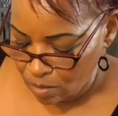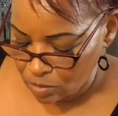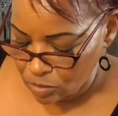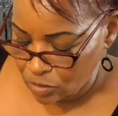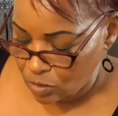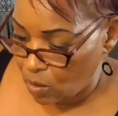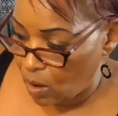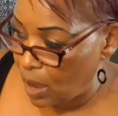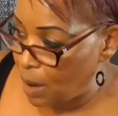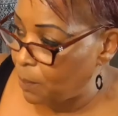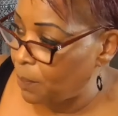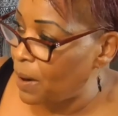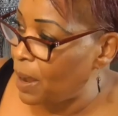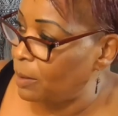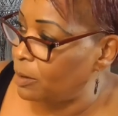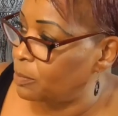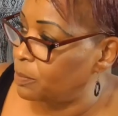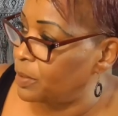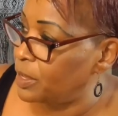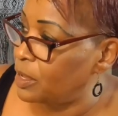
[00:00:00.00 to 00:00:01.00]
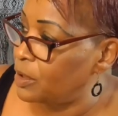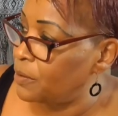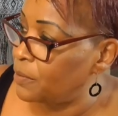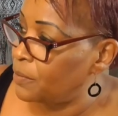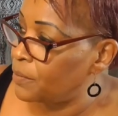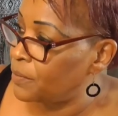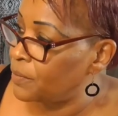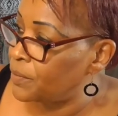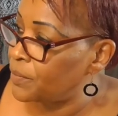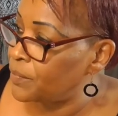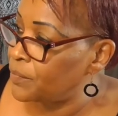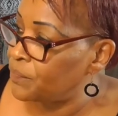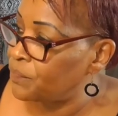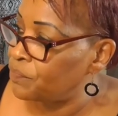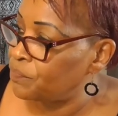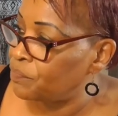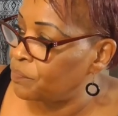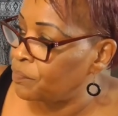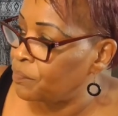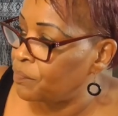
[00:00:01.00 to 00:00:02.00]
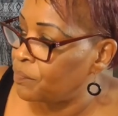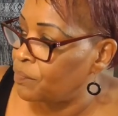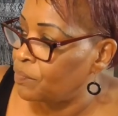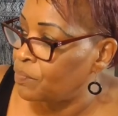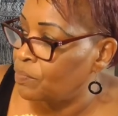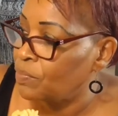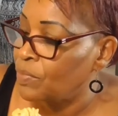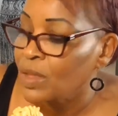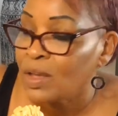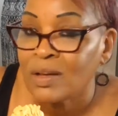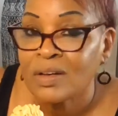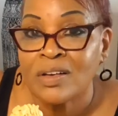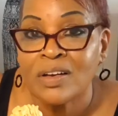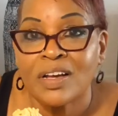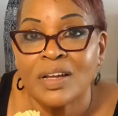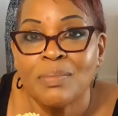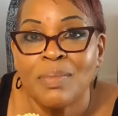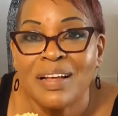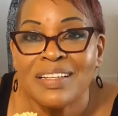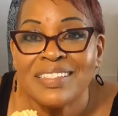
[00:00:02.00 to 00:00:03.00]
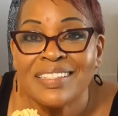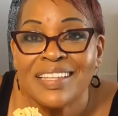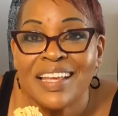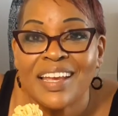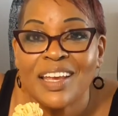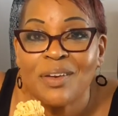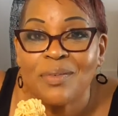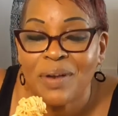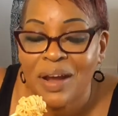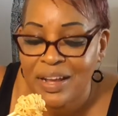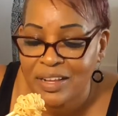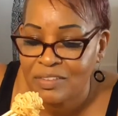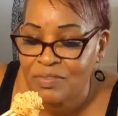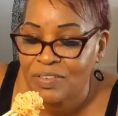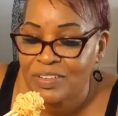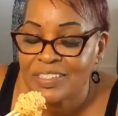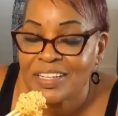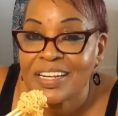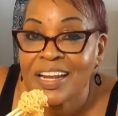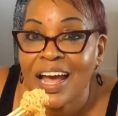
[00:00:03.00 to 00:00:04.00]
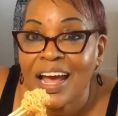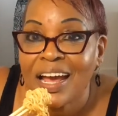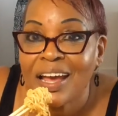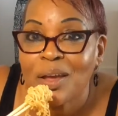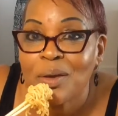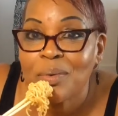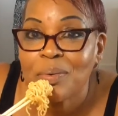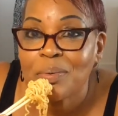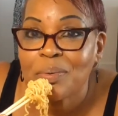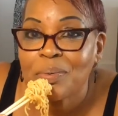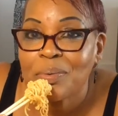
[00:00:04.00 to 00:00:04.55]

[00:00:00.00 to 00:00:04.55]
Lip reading: So I'll probably be cooking my sticky rice for tonight.